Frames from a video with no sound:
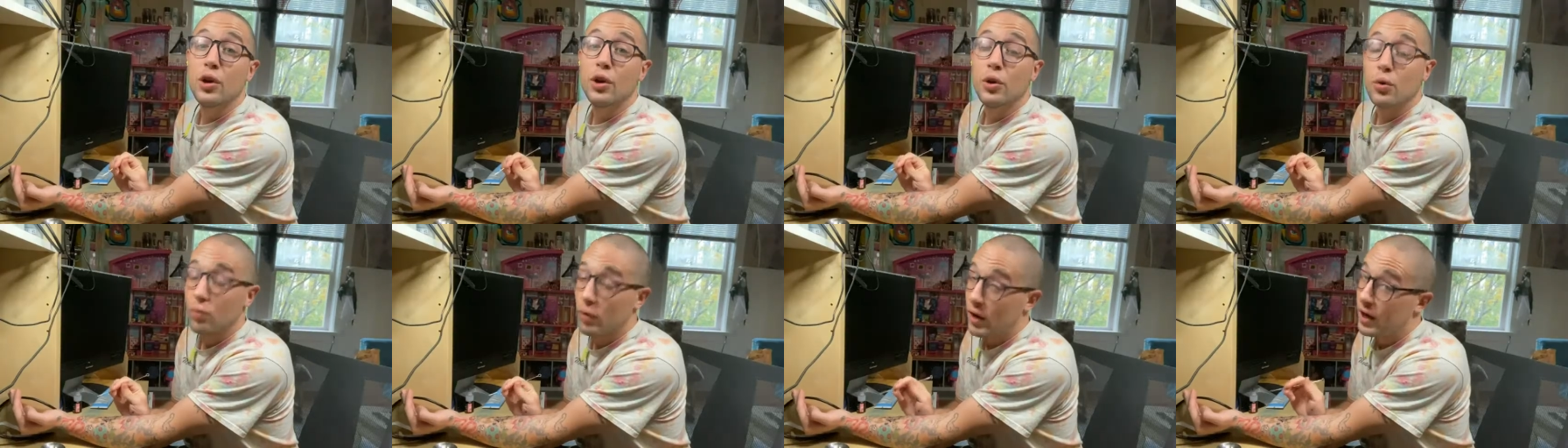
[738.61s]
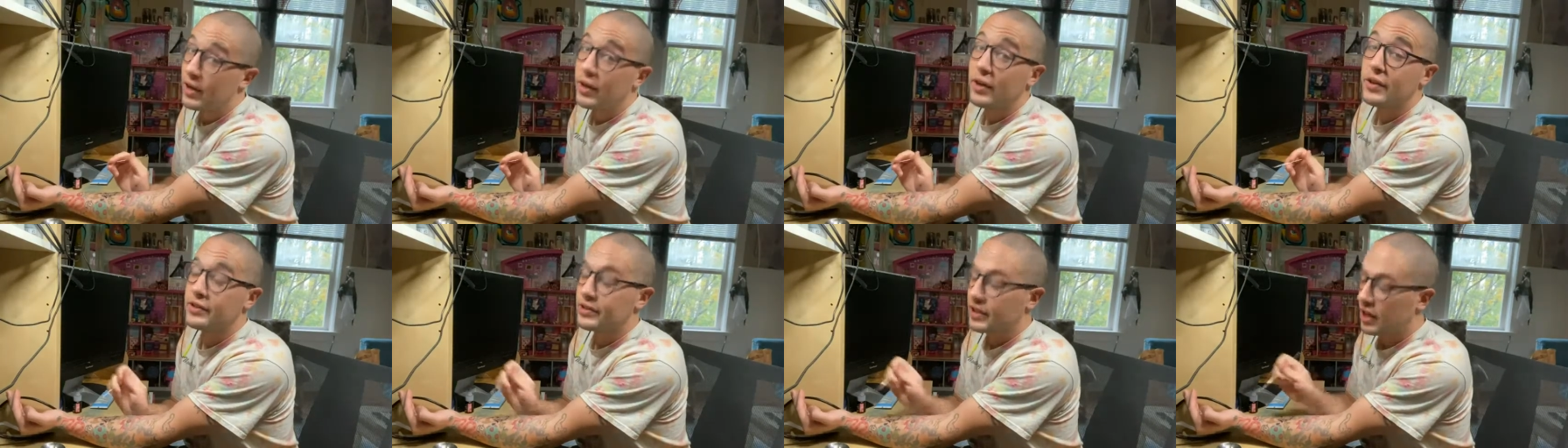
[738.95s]
right
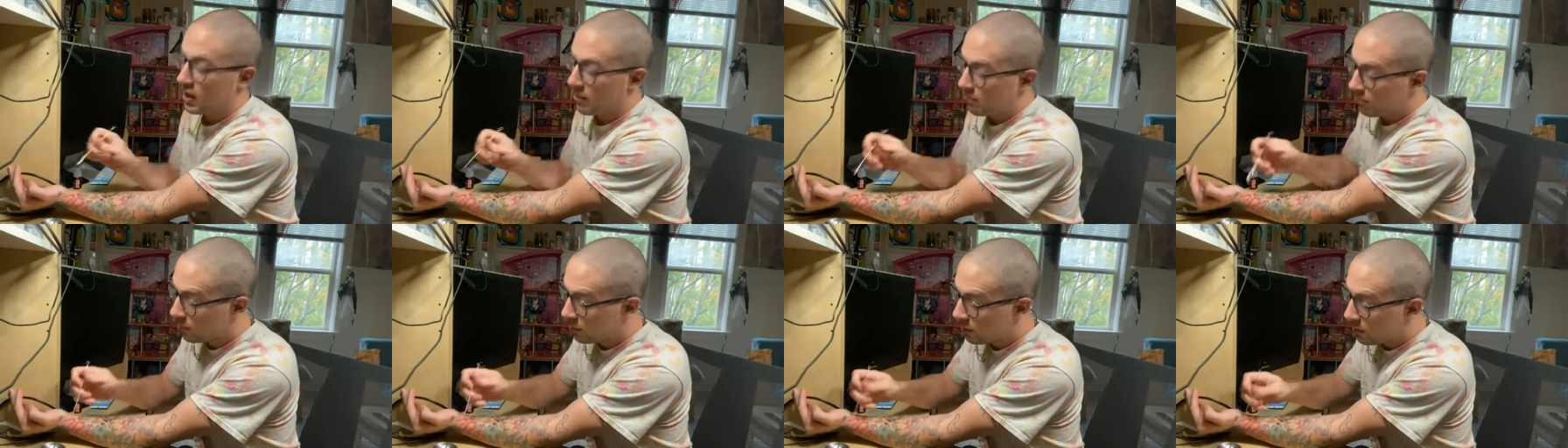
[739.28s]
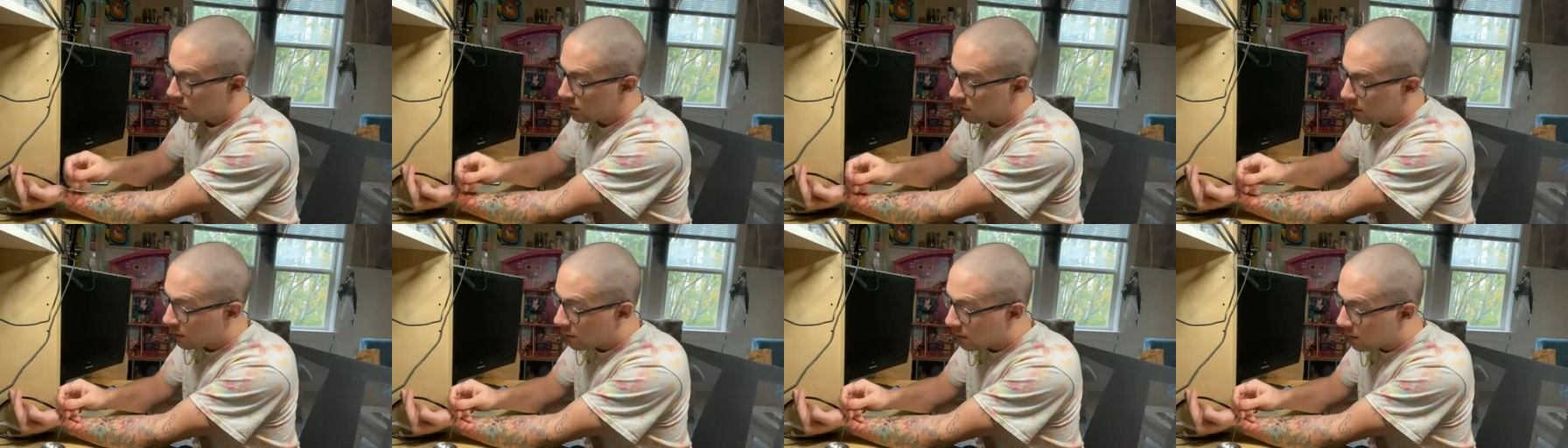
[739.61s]
on top.
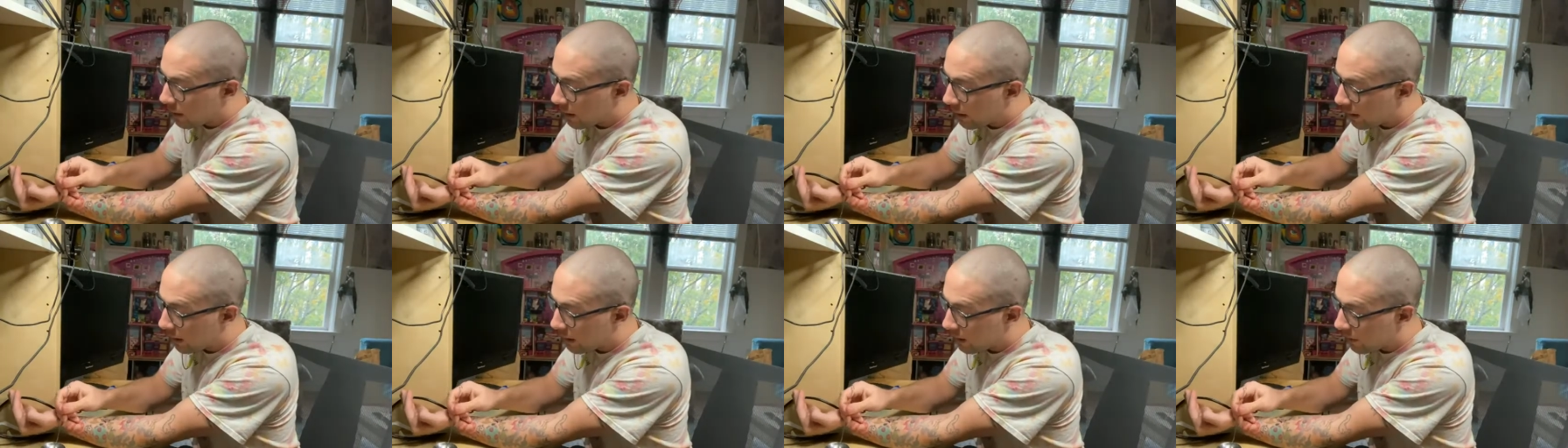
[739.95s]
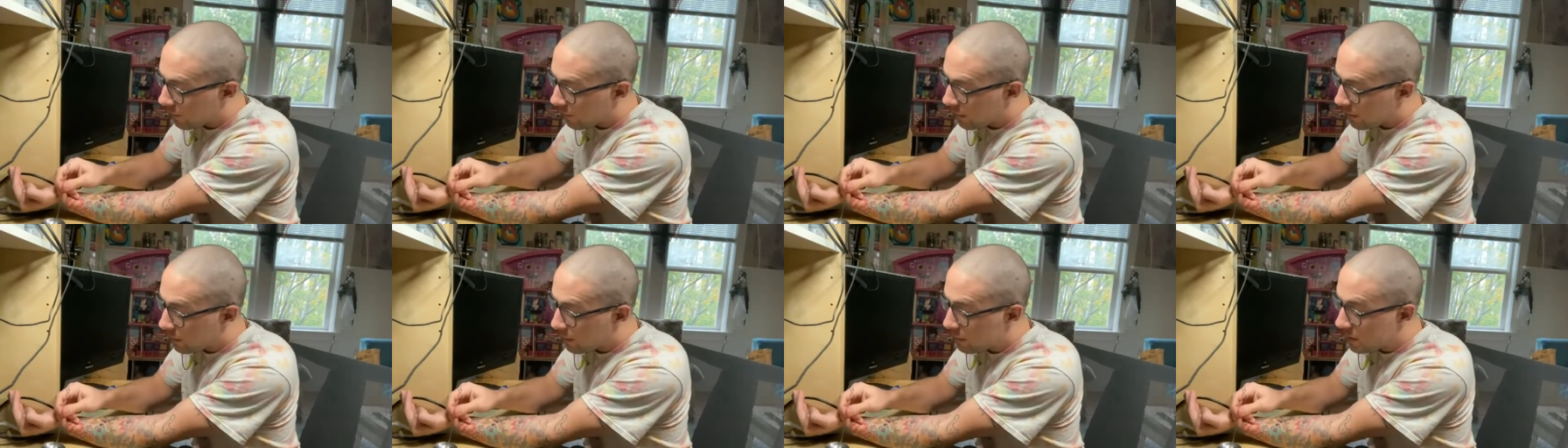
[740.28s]
And if
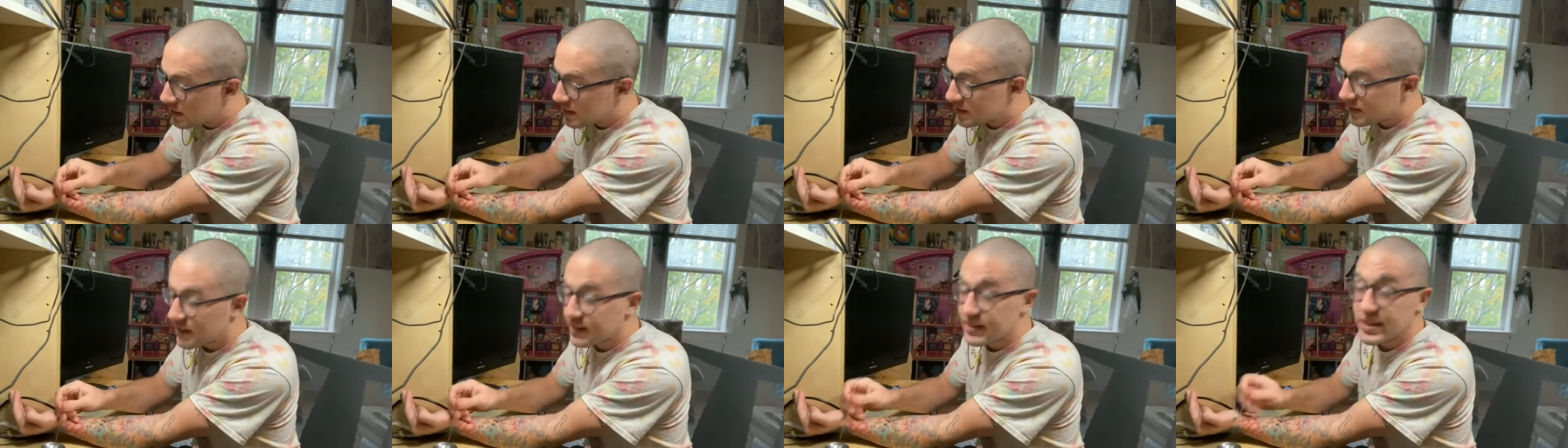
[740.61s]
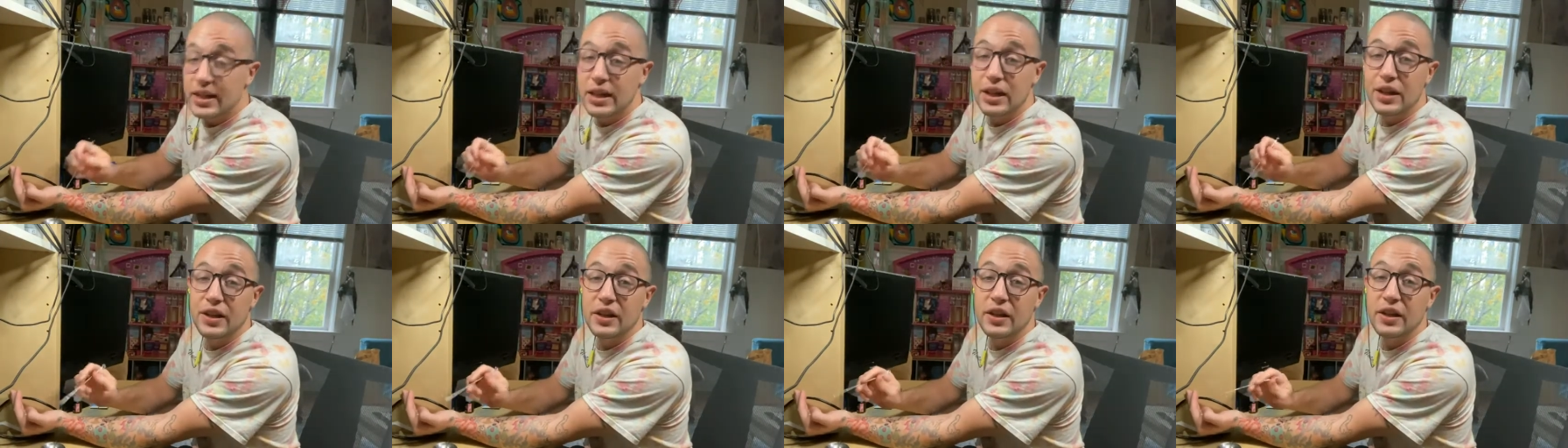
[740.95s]
anybody says
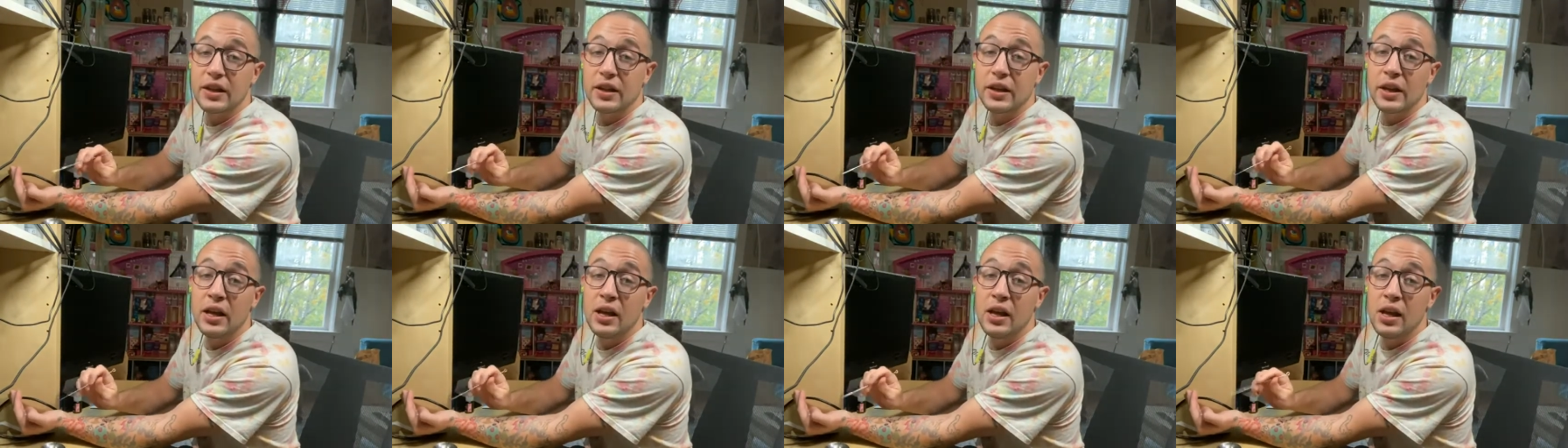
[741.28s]
anything,